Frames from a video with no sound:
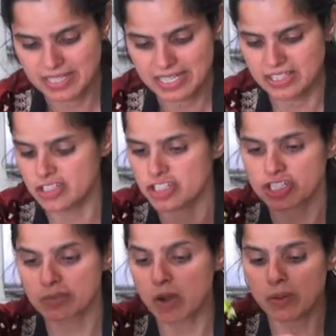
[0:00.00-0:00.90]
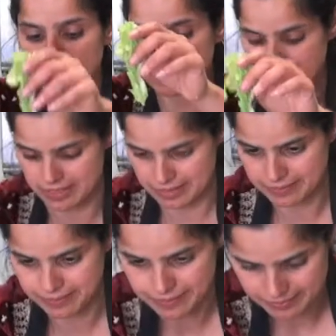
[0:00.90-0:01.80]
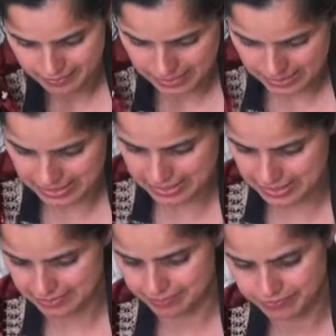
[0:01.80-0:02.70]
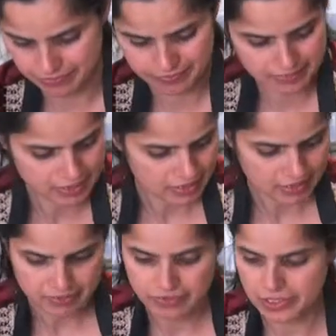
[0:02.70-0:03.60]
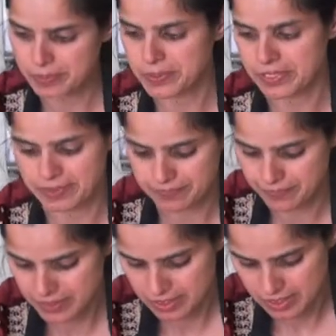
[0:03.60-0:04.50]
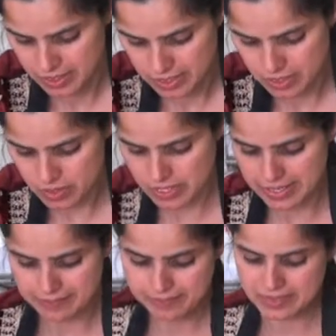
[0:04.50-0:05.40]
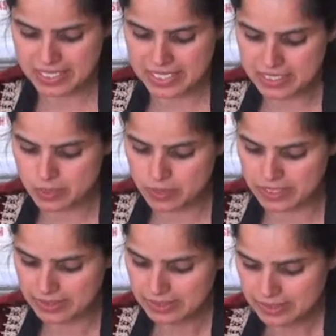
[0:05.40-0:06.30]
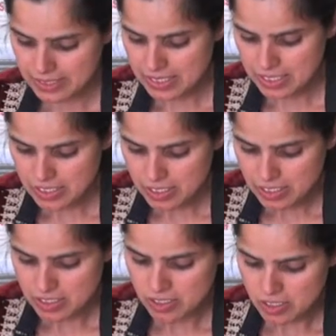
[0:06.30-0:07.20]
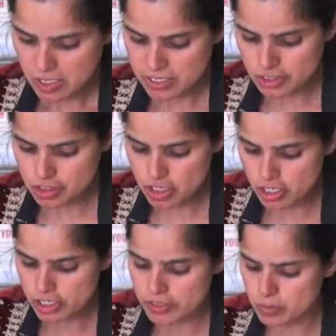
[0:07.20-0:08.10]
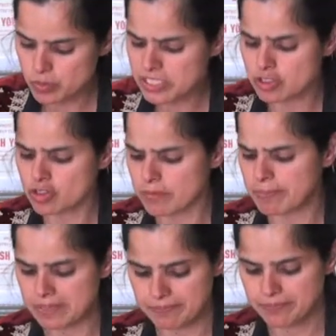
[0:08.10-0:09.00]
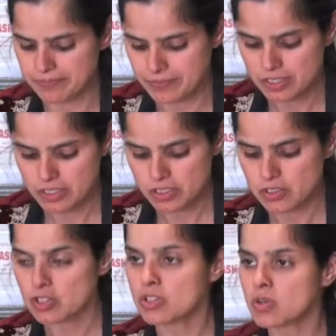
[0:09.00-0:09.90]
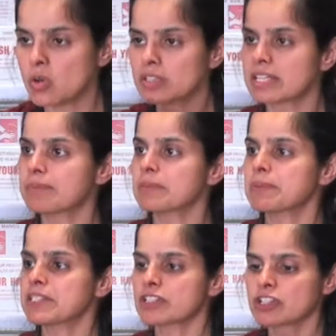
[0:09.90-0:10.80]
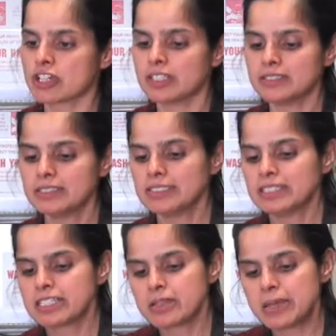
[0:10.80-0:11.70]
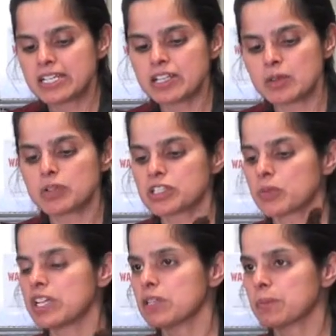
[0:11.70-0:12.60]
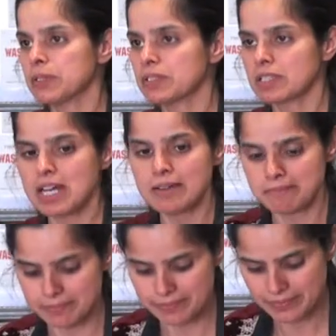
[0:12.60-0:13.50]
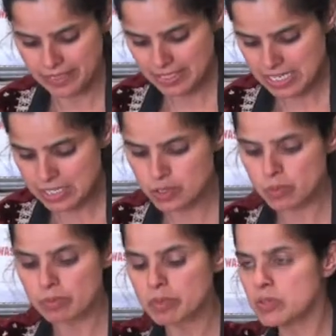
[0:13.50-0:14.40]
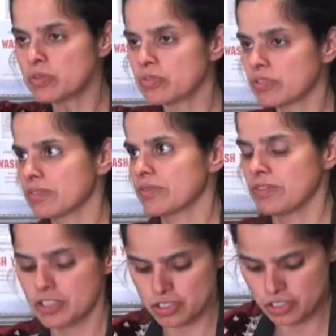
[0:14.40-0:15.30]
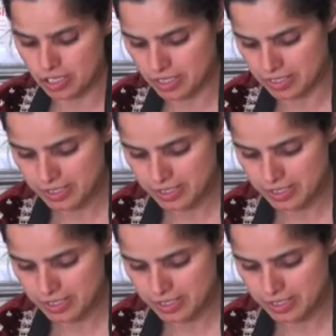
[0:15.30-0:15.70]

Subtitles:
And they're just small pieces, like that. Very pretty. Okay, the next one, on the chard, we strip it. So you hold up the piece of chard, depending on which way you pull up, and you remove the stalk.